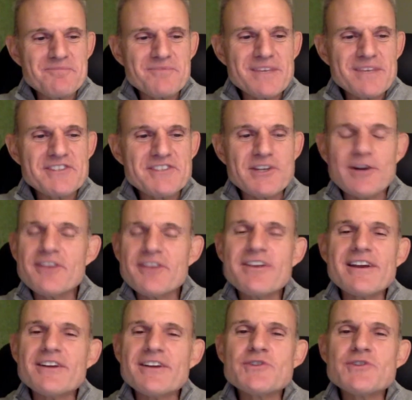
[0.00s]
Is there
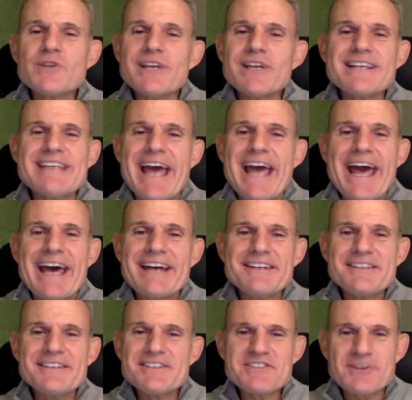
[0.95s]
anything else you'd like to
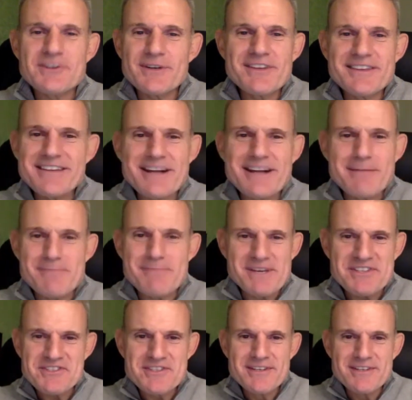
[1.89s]
add? Is there anything that I
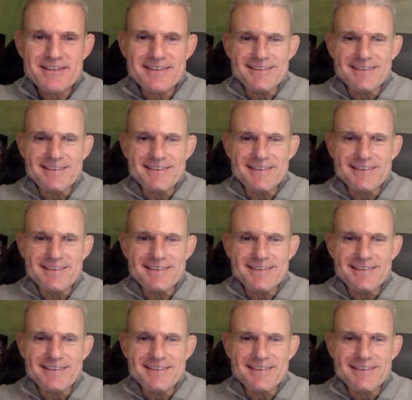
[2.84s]
missed?